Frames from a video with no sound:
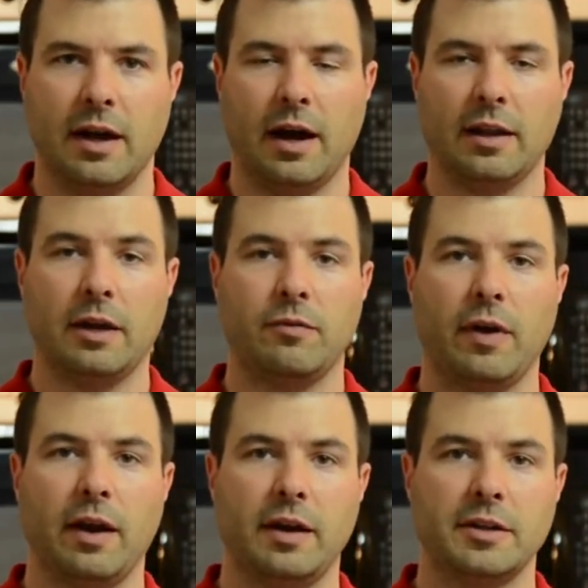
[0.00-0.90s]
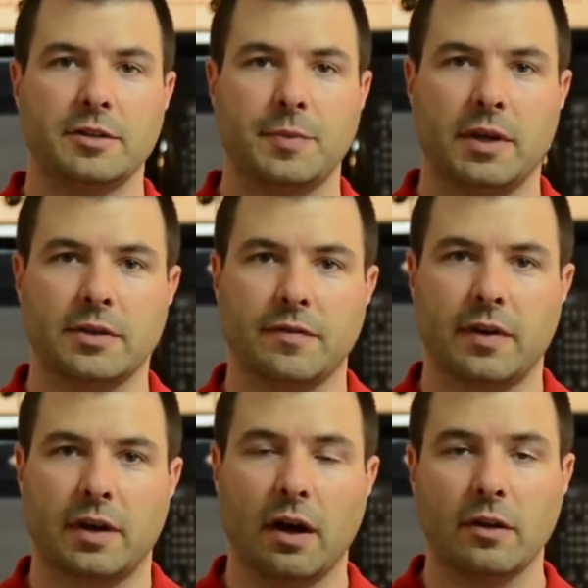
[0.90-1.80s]
I like red onions because of
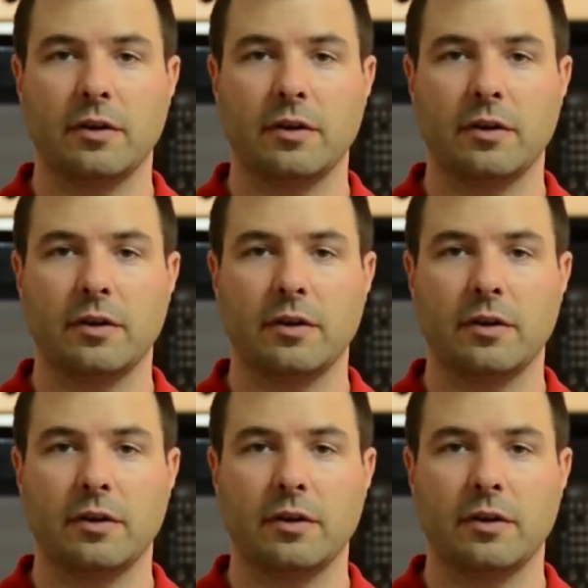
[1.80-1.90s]
the color